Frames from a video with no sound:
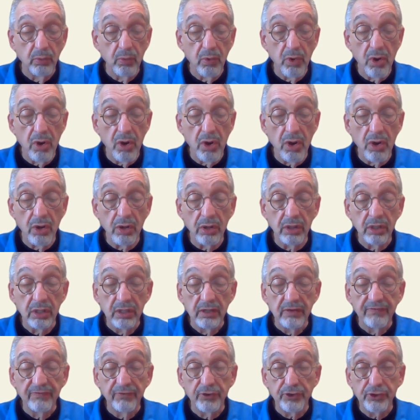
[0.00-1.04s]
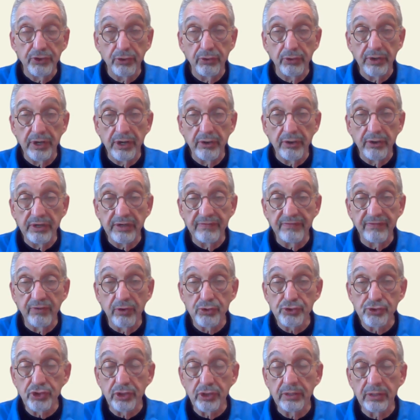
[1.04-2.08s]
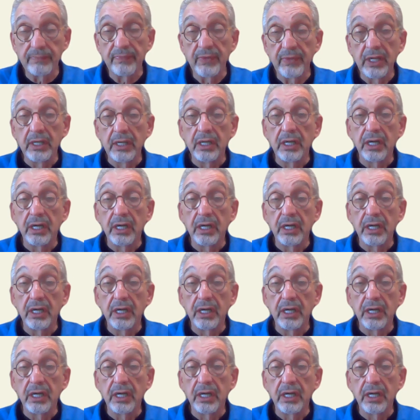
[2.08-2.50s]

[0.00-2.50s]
wall for urinary diversion.